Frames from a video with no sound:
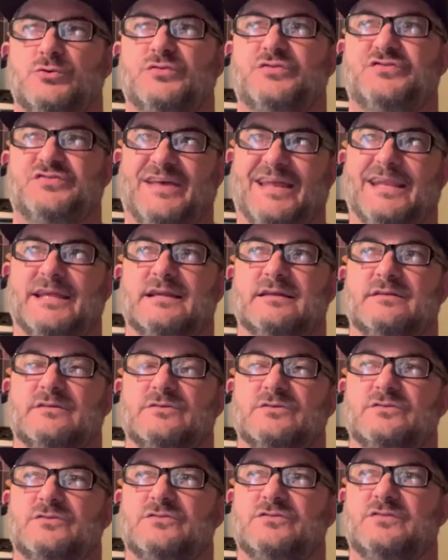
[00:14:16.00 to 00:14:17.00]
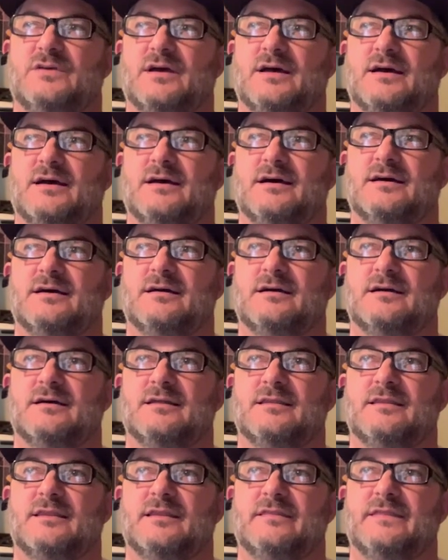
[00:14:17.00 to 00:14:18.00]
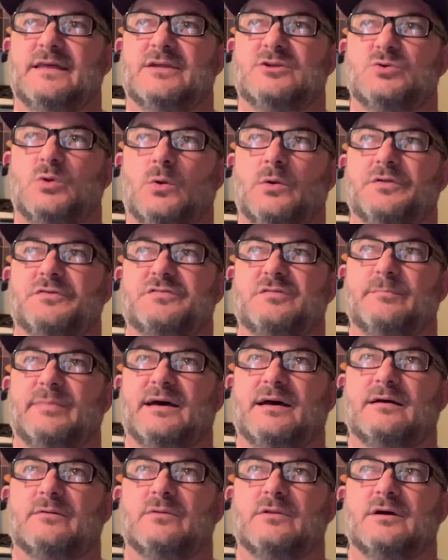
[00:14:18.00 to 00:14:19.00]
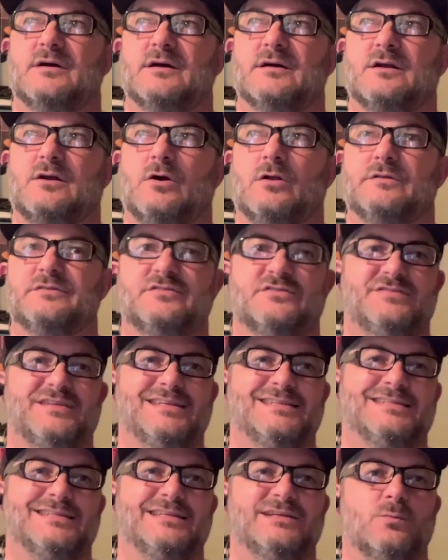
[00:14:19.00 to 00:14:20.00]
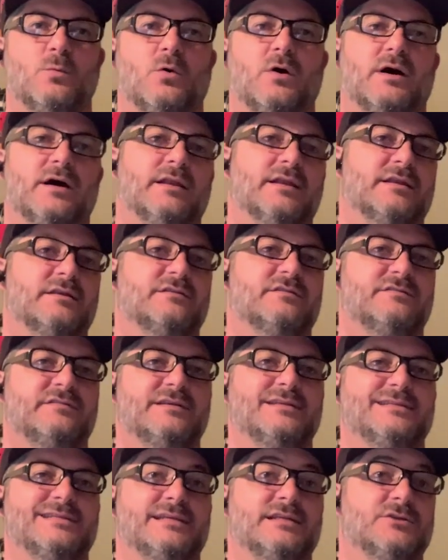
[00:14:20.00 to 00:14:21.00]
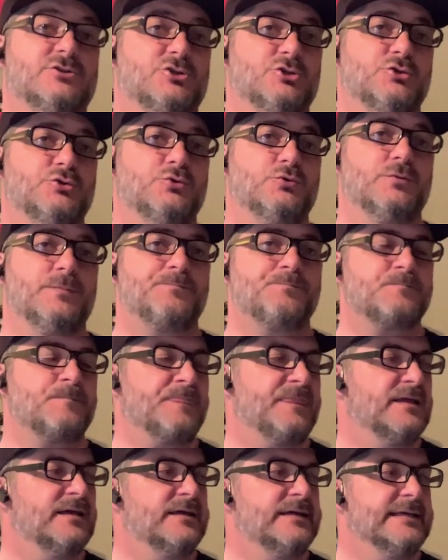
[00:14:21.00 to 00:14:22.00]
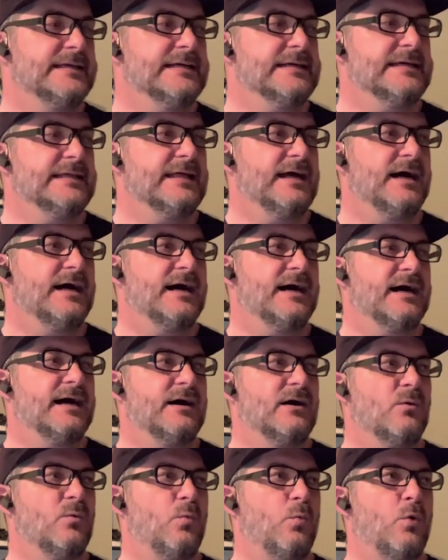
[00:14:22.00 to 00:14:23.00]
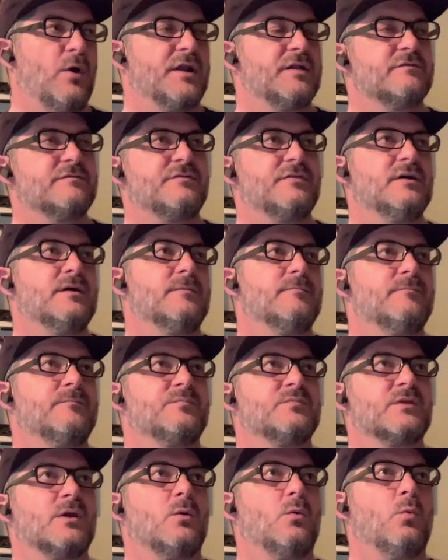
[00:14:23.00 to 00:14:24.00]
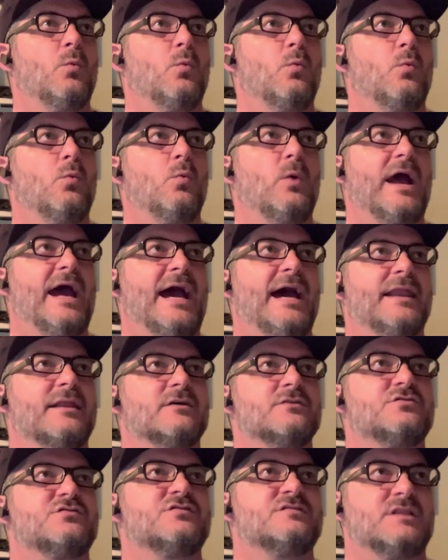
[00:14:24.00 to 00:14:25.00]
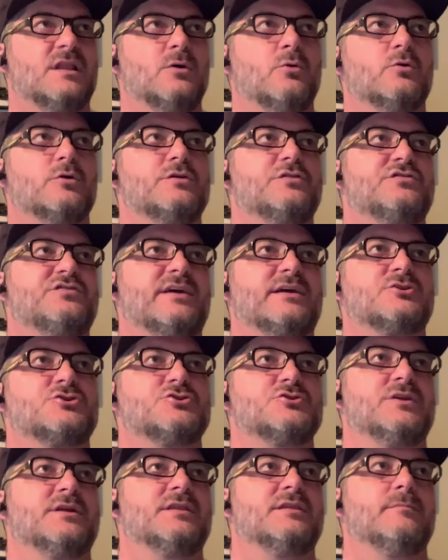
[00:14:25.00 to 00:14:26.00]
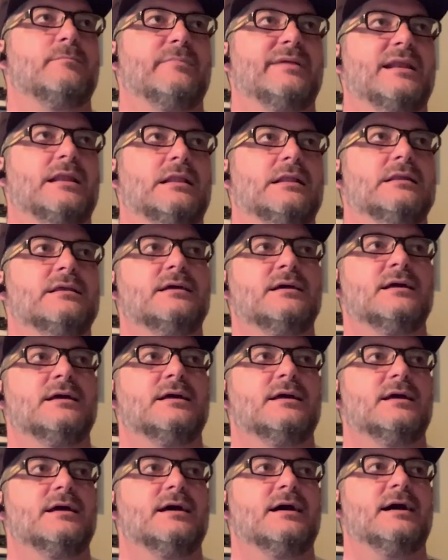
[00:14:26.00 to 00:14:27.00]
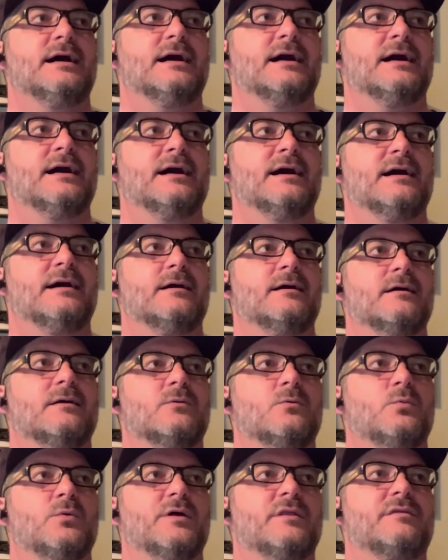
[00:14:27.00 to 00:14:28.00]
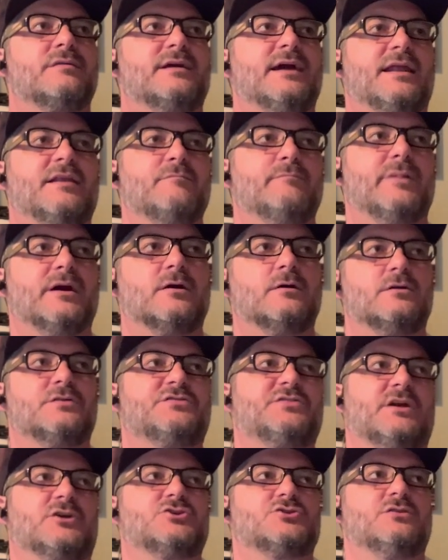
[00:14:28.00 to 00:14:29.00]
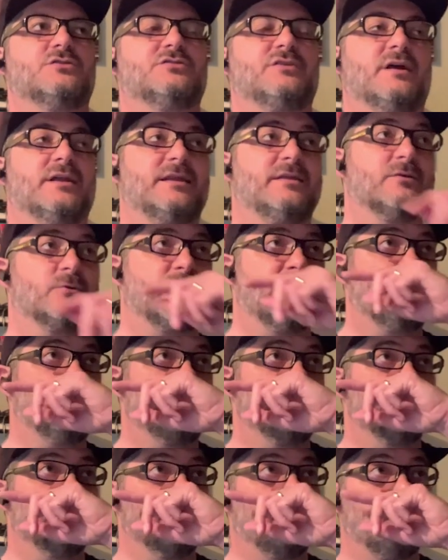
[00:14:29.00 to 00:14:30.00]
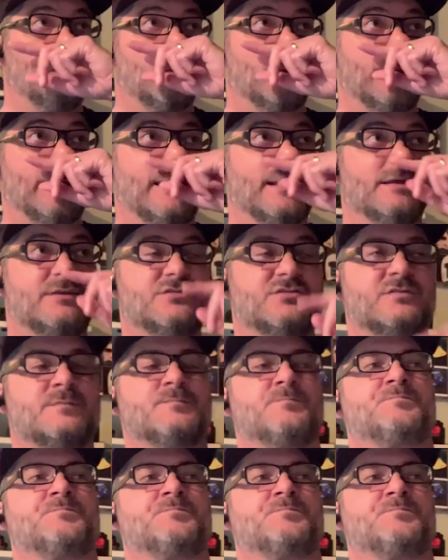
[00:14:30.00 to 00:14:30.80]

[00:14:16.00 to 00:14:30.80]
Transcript: settings that they told us about called CT1 and CT2. One of them had a slower section in the middle with kind of barrel sections on either end of it, whereas